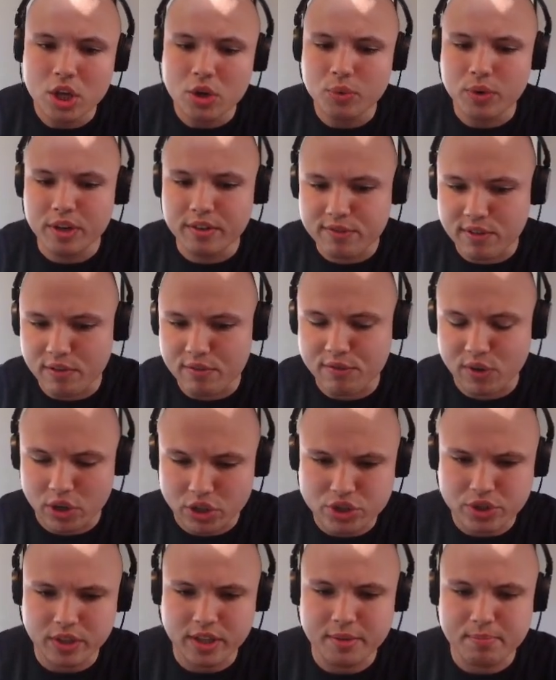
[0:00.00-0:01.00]
we've
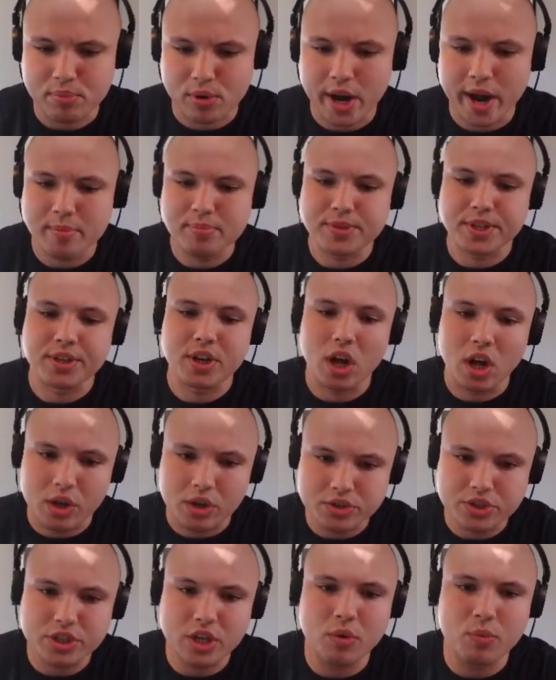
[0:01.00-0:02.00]
virtually prepped, and
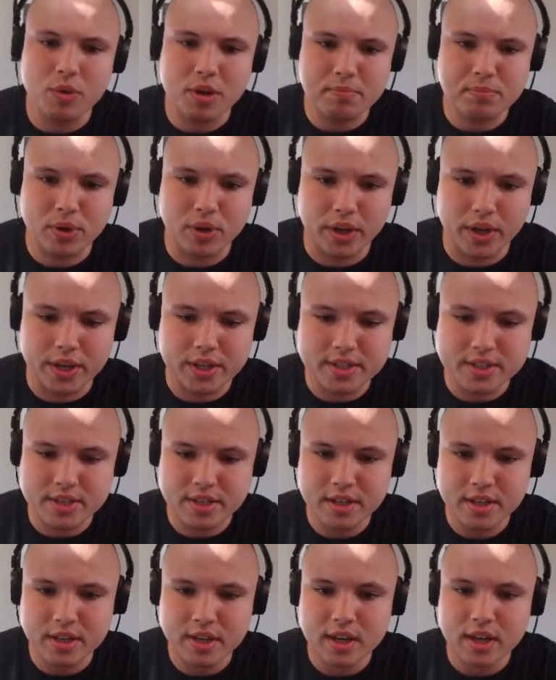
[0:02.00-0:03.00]
also we put
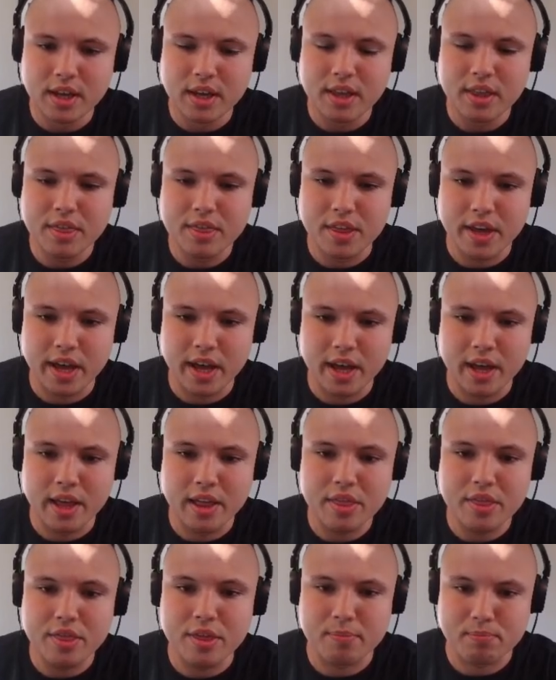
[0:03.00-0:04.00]

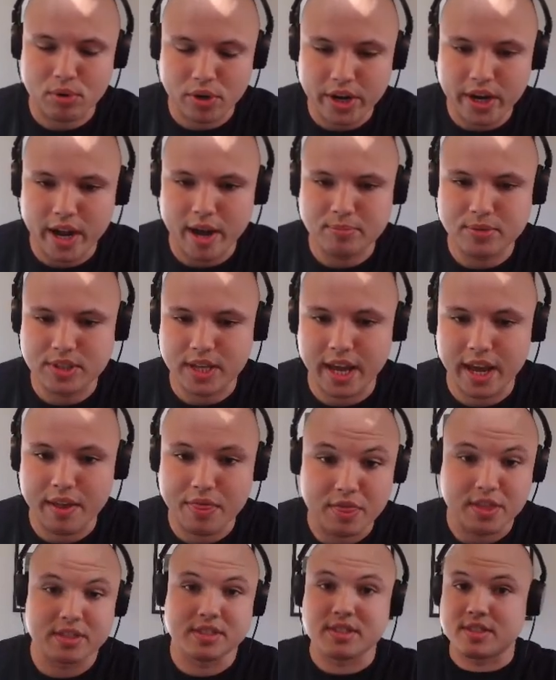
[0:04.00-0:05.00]
the pre-op
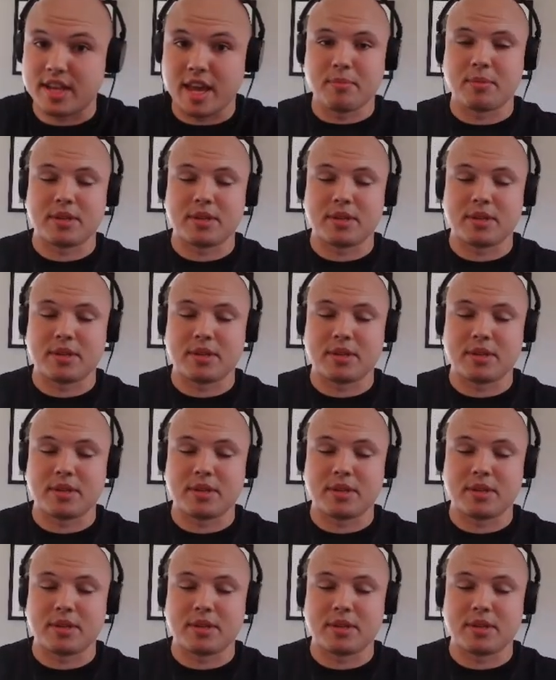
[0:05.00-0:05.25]
scan, the same